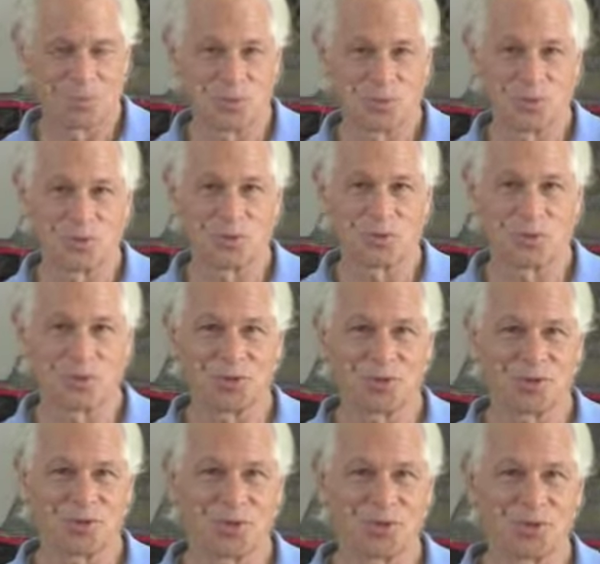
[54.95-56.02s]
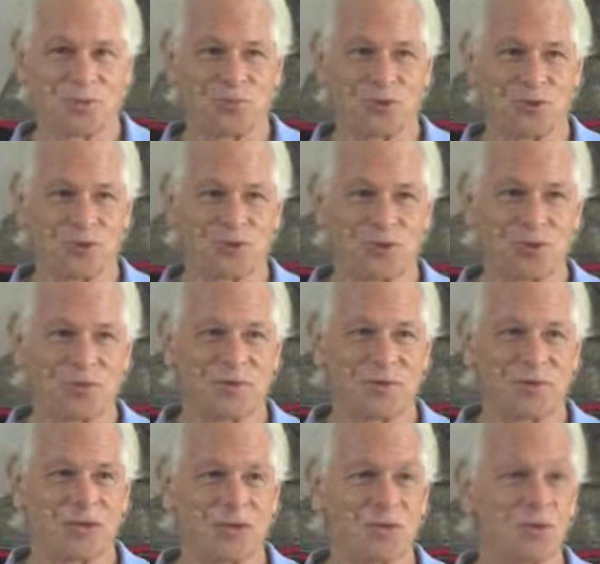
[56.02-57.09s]
It's always to sit in the presence of
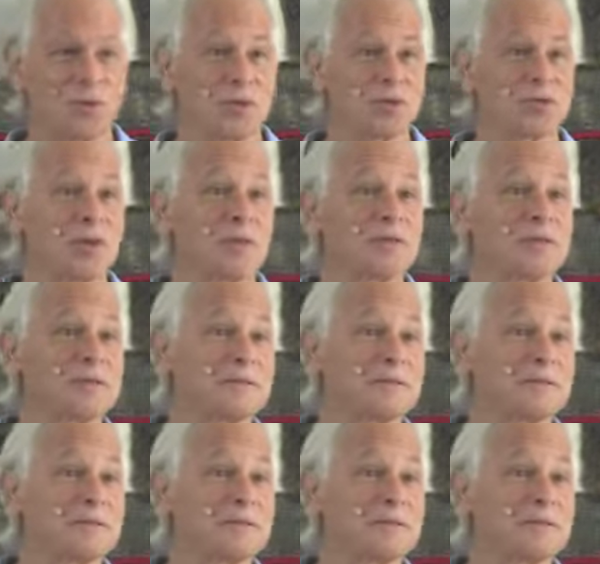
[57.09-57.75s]
the enlightened ones.